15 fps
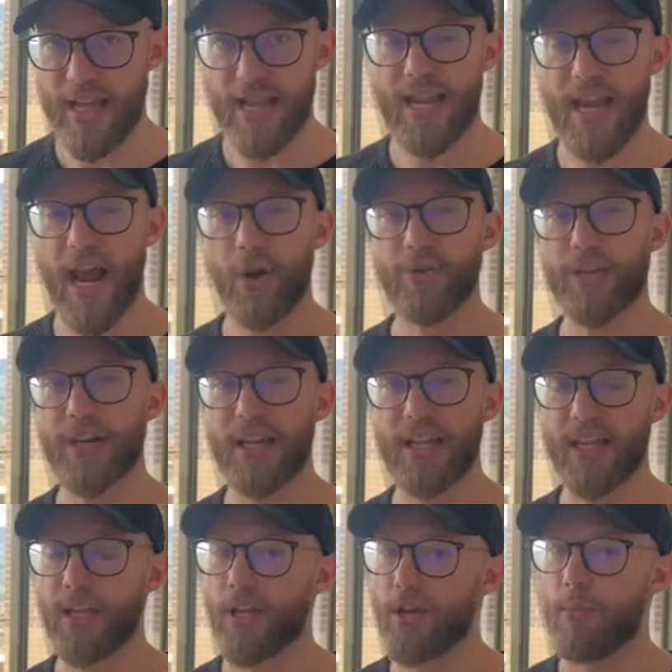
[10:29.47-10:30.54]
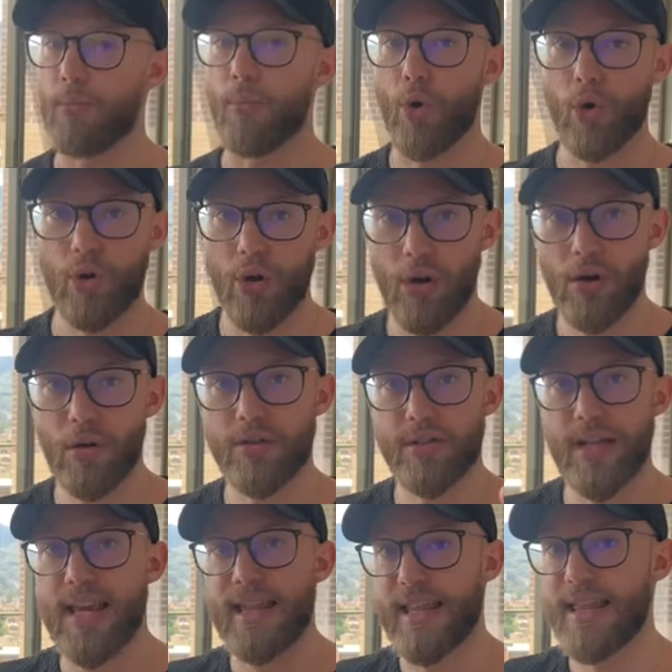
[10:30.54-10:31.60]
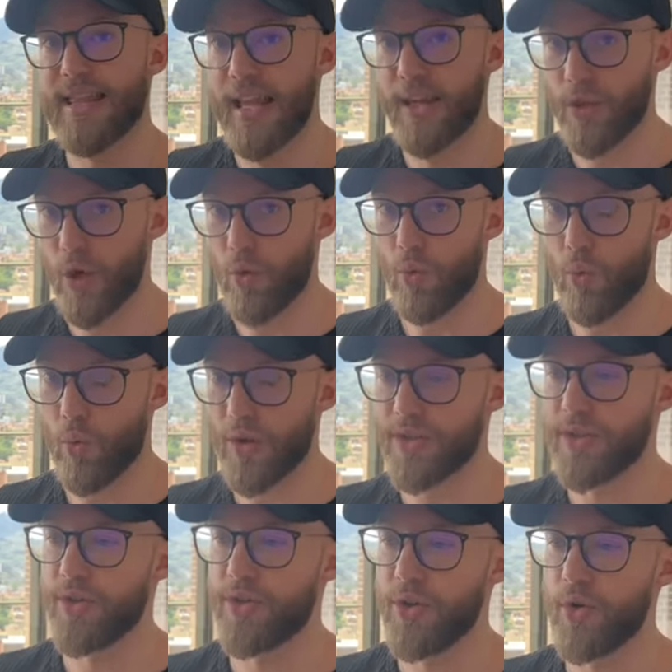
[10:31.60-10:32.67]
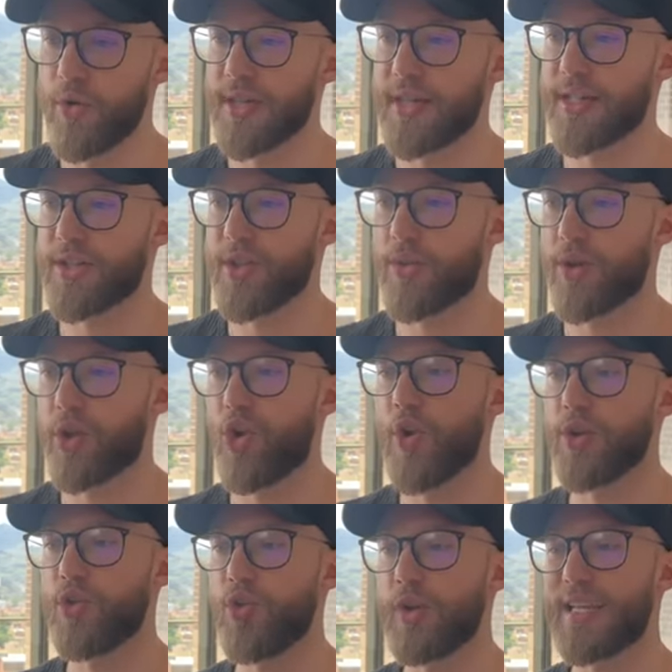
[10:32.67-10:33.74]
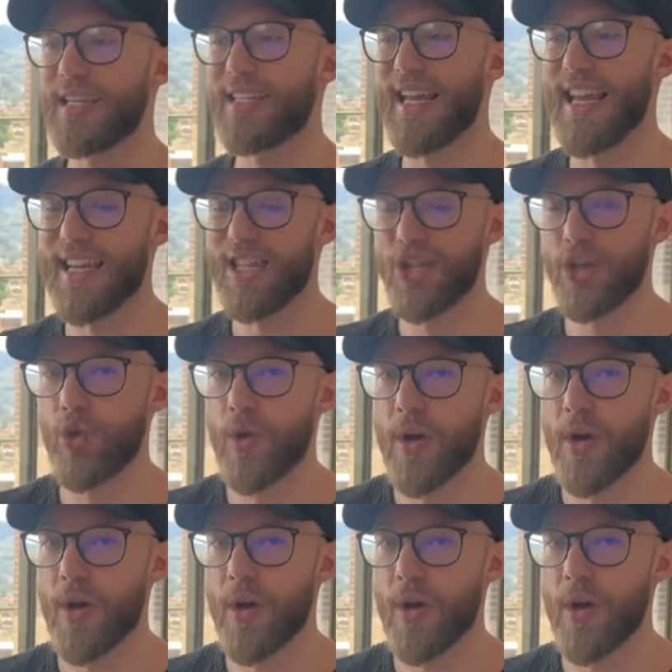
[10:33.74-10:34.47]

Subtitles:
Now they're getting more calls than they know what to do with, and so they're going to continue